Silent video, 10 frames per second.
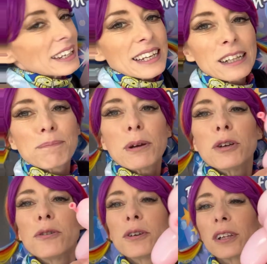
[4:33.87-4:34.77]
little
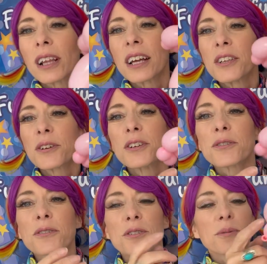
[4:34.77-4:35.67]
poodle, and you can
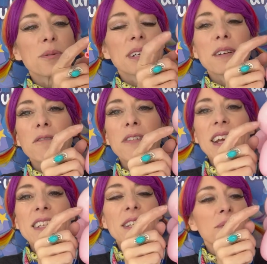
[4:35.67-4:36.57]
just draw a little
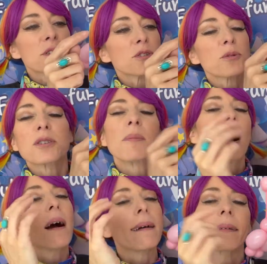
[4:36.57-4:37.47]
face on, just draw some
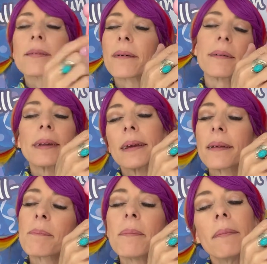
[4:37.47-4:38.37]
eyes on
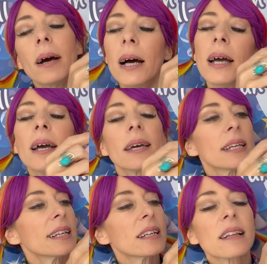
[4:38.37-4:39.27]
him.
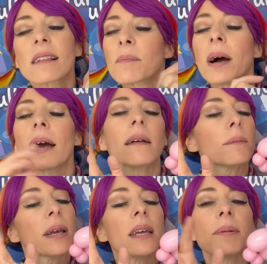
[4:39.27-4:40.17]
little smile
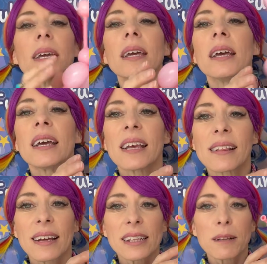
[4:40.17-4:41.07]
maybe,
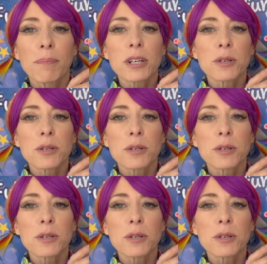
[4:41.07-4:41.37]
is our little bush